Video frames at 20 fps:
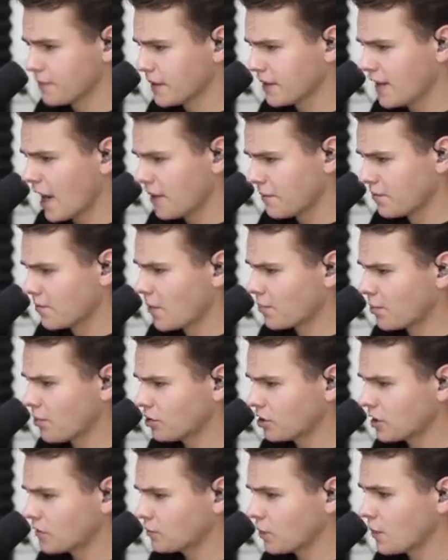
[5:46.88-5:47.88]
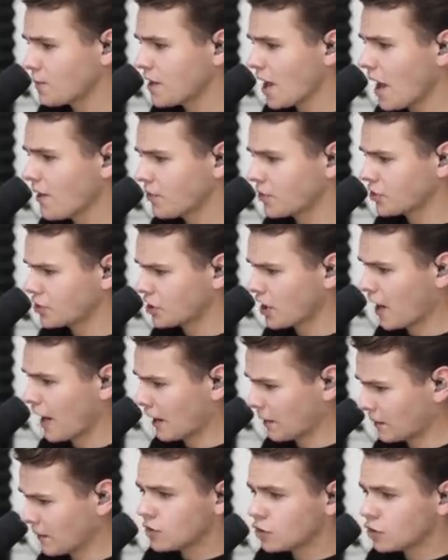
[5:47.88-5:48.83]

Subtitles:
Again, approaching from the other side.